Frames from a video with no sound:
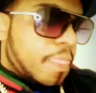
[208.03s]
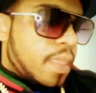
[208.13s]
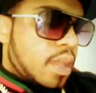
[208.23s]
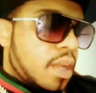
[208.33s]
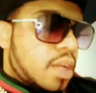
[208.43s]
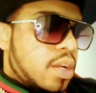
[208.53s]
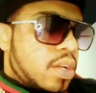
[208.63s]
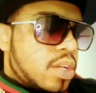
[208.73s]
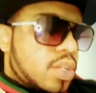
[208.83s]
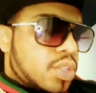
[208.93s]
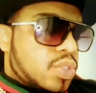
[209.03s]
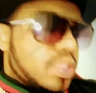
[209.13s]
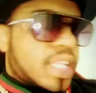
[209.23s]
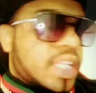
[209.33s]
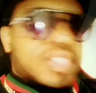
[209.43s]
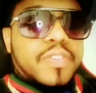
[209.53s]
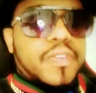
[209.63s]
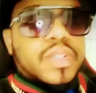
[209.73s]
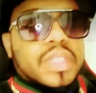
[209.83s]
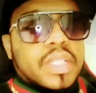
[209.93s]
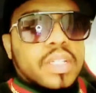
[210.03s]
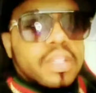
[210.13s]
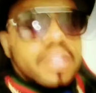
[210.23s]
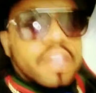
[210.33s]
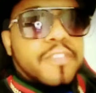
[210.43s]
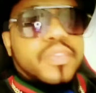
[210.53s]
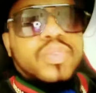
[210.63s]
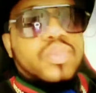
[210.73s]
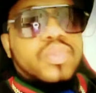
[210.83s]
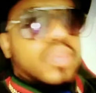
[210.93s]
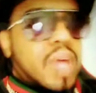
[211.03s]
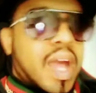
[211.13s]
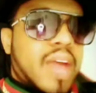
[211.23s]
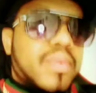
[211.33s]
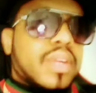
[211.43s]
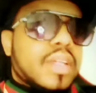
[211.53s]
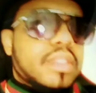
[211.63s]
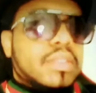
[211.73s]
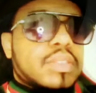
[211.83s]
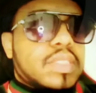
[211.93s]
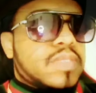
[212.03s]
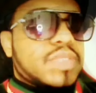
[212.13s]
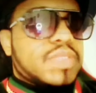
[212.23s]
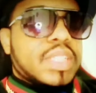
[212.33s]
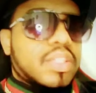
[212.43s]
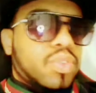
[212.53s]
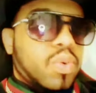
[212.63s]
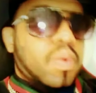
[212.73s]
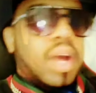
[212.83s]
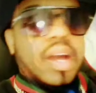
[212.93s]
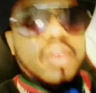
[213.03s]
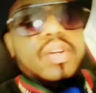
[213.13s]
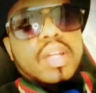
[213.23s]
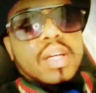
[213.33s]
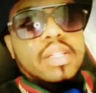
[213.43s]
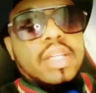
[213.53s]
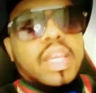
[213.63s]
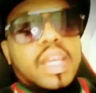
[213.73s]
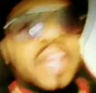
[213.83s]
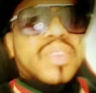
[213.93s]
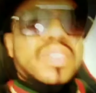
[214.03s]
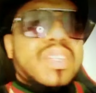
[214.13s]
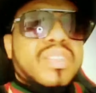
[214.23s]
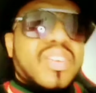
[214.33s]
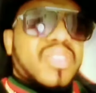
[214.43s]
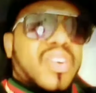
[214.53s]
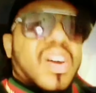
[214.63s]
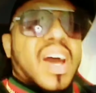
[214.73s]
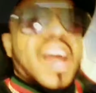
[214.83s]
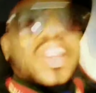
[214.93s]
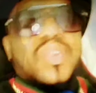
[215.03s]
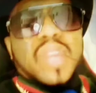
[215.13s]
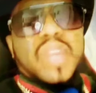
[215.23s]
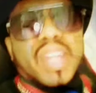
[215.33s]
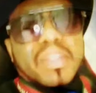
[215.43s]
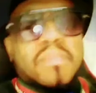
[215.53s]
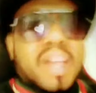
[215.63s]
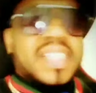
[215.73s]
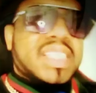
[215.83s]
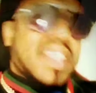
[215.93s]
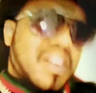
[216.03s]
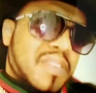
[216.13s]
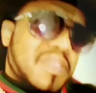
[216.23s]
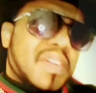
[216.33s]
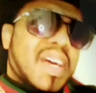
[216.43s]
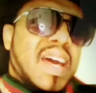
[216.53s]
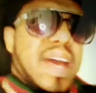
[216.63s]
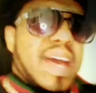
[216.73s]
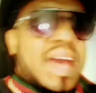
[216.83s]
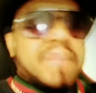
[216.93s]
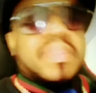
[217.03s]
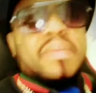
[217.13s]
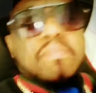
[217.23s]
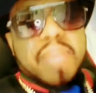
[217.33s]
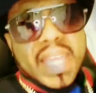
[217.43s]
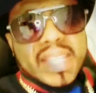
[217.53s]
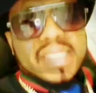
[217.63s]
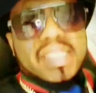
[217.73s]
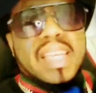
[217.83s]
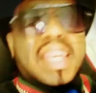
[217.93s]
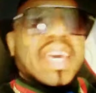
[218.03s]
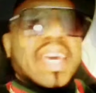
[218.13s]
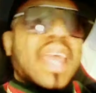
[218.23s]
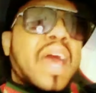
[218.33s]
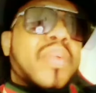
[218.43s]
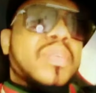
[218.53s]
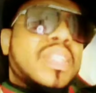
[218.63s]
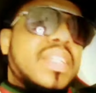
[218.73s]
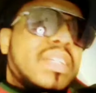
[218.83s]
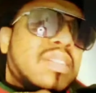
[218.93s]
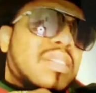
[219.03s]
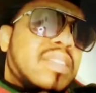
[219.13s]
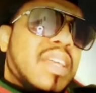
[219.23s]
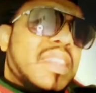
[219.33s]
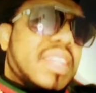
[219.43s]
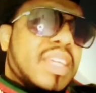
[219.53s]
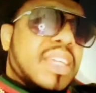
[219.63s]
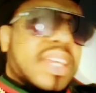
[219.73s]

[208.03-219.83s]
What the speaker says: So that's the first thing. If you're too arrogant, si vous êtes trop arrogant, and you say, no, I created myself, I'm the best, and I don't need nothing, and I don't need